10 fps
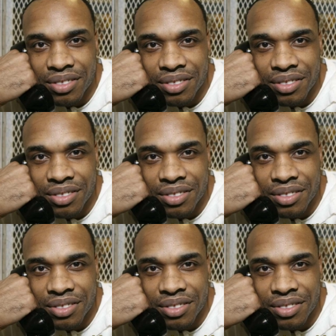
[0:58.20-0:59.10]

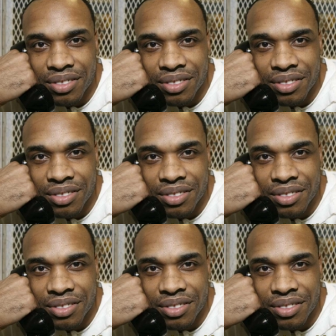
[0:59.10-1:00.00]

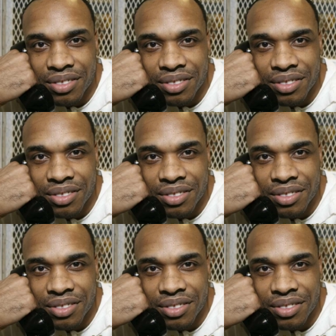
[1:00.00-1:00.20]
[no speech]